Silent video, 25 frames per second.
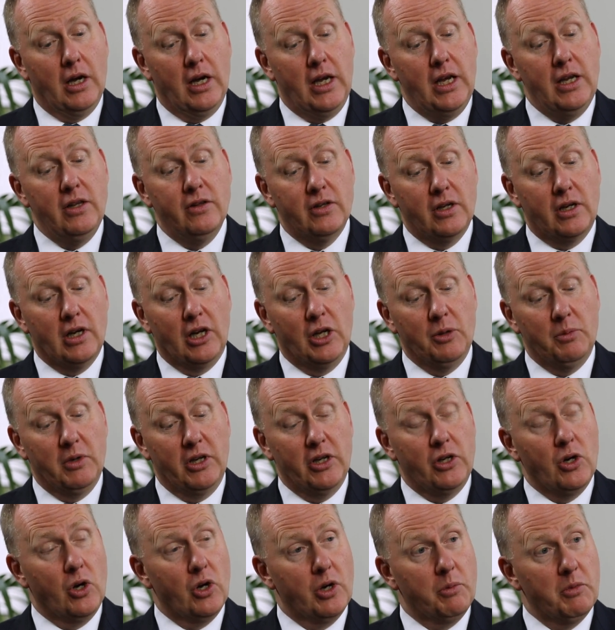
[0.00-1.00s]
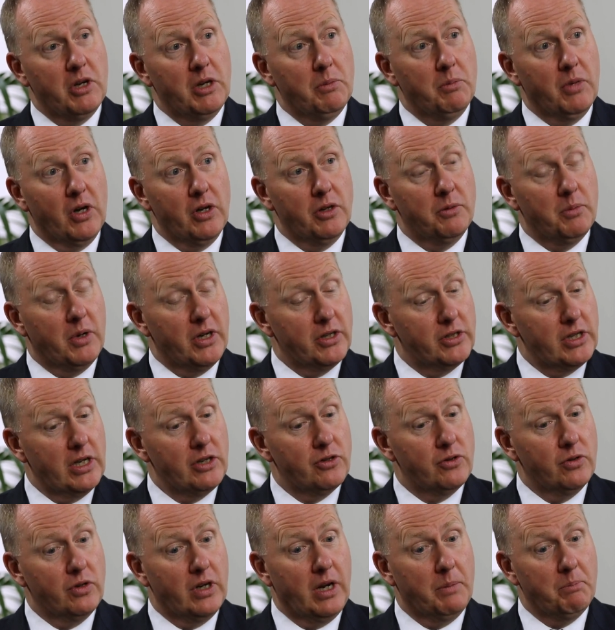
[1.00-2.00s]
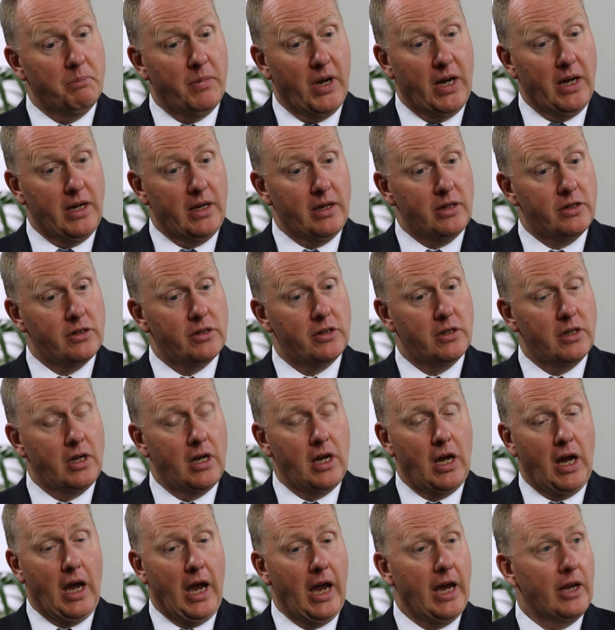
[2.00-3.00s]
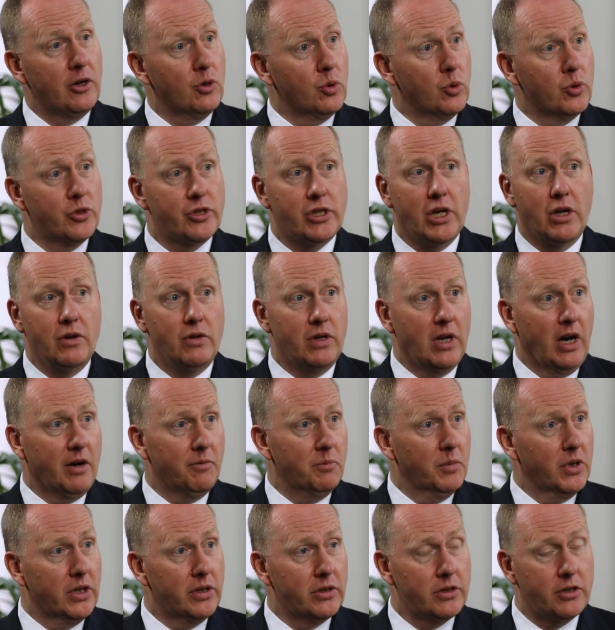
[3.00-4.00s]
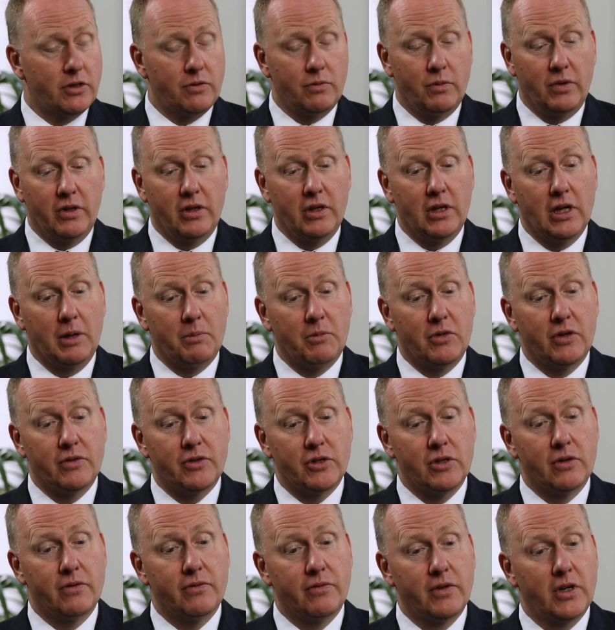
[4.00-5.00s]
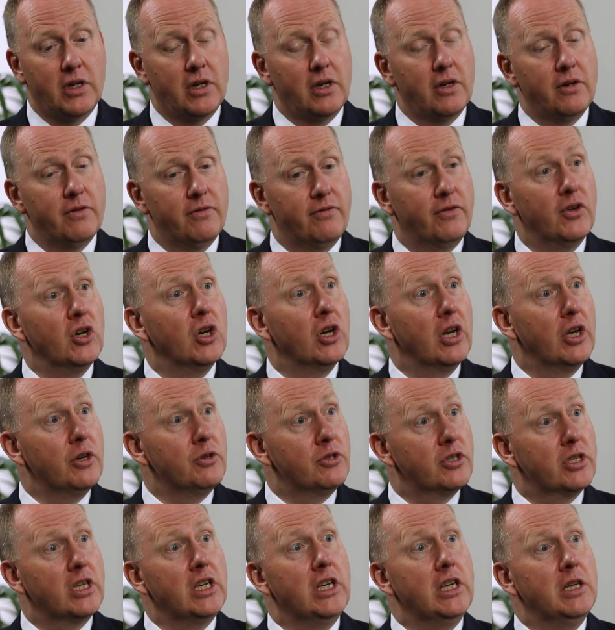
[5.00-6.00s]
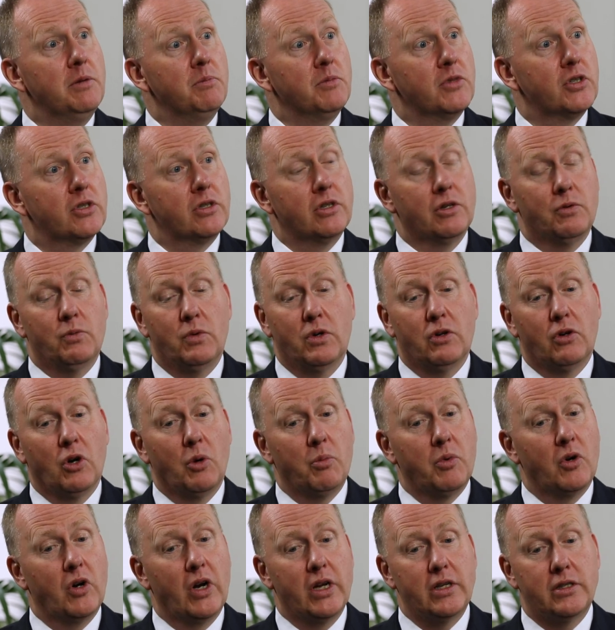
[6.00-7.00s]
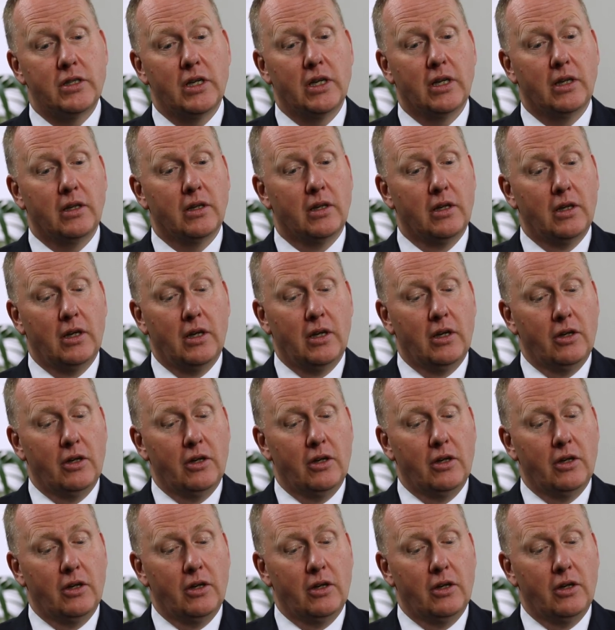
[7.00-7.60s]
in the global economy, both by central banks and also governments, with a number of sort of furlough schemes that were operating,